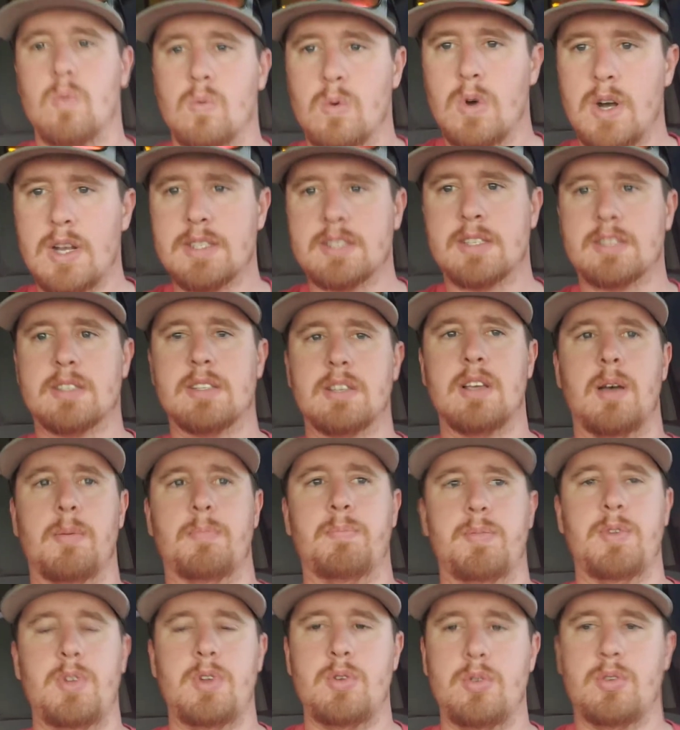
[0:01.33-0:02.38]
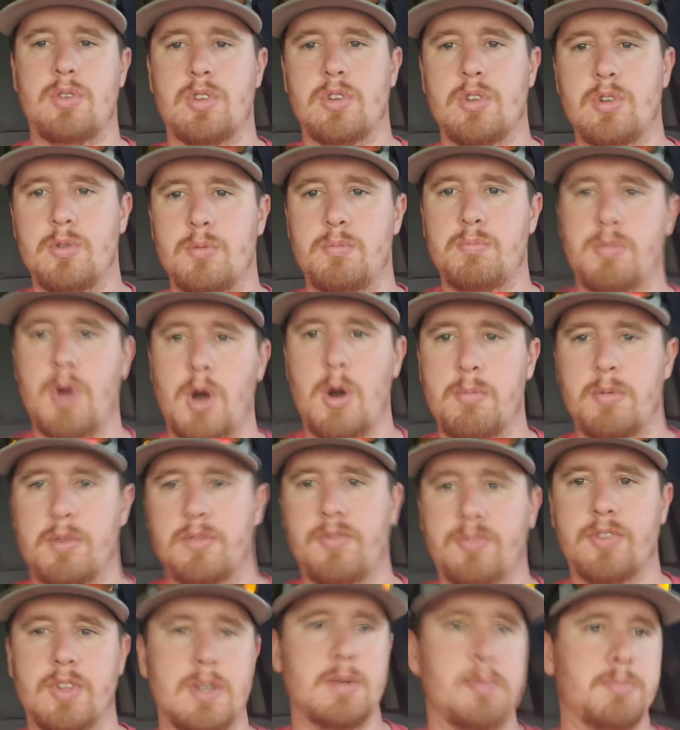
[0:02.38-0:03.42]
What's up, YouTube? Boba
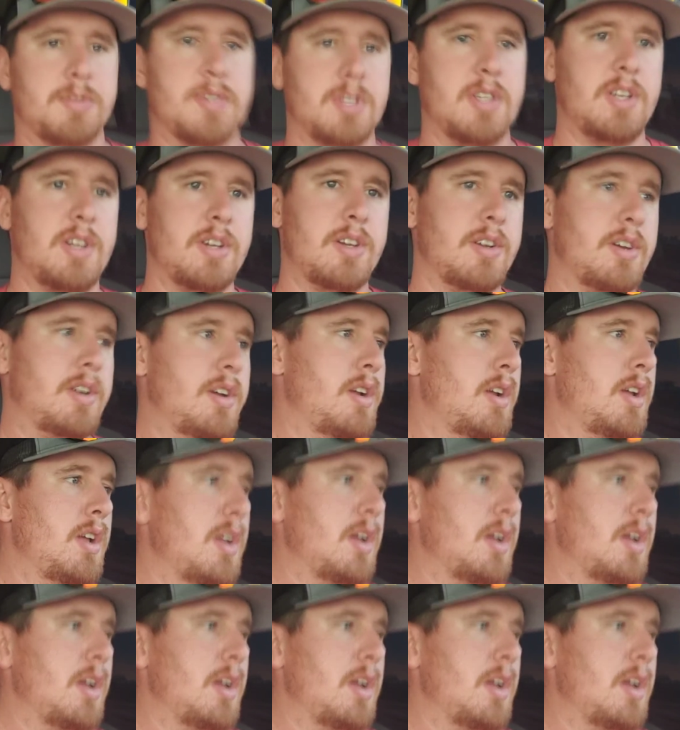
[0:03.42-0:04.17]
Flips here.